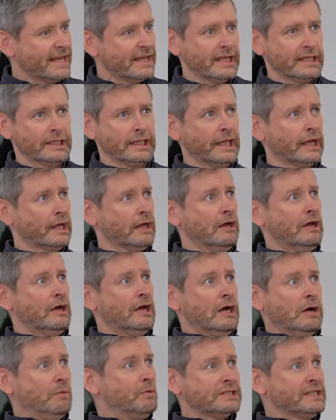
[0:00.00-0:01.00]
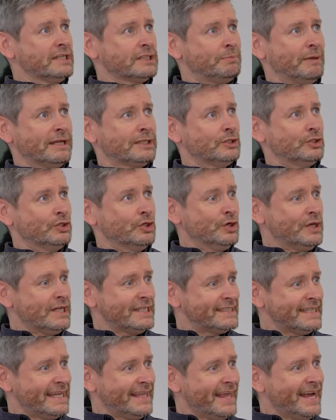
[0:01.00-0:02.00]
And they're like, wasn't expecting you to
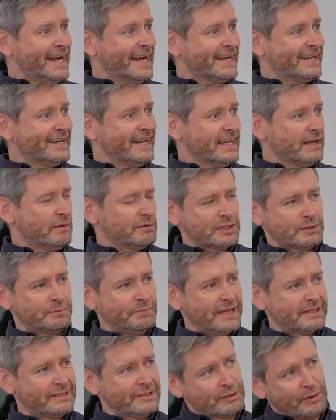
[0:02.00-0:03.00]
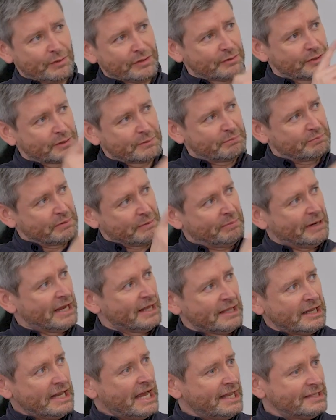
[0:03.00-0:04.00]
say that, right? I was expecting all those
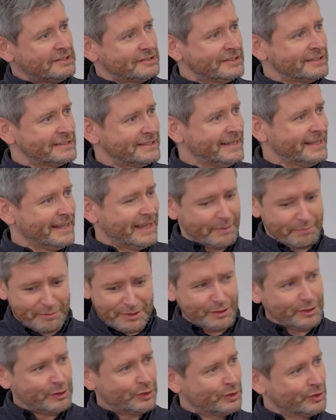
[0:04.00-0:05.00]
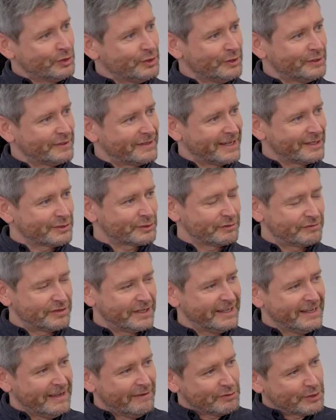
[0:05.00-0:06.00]
propeller heads to say that, but not you, right? So if
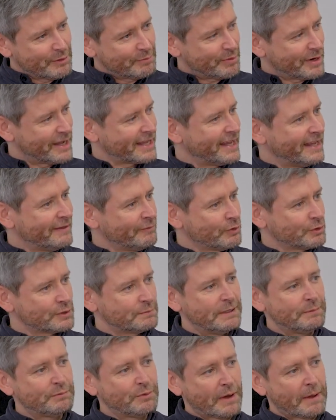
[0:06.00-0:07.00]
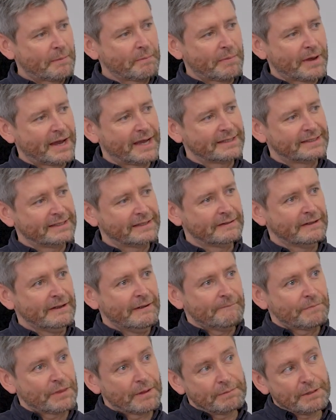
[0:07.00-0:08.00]
you bring in those people impacted,
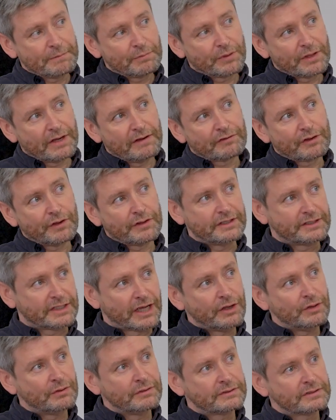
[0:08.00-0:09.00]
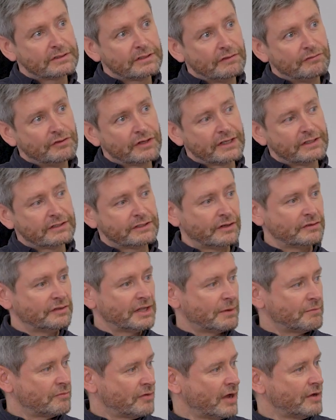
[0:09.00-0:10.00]
the people that have got the doubts, if you can turn
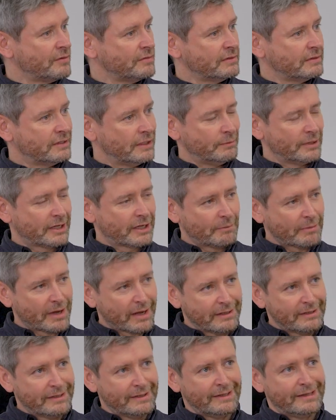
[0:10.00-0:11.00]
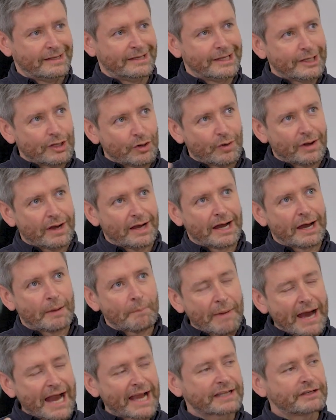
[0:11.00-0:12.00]
them round, they become a
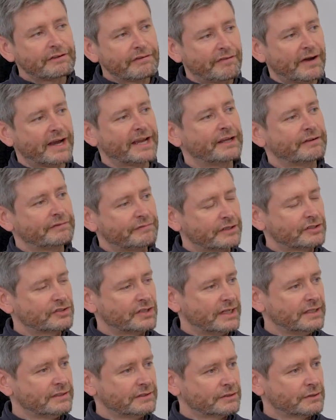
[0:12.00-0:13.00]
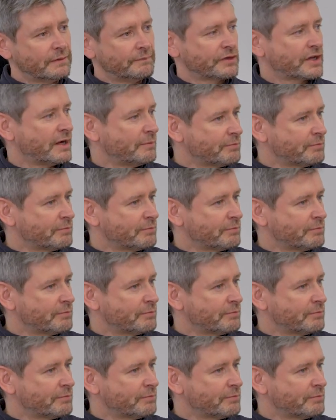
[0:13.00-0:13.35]
magnifier for change. So a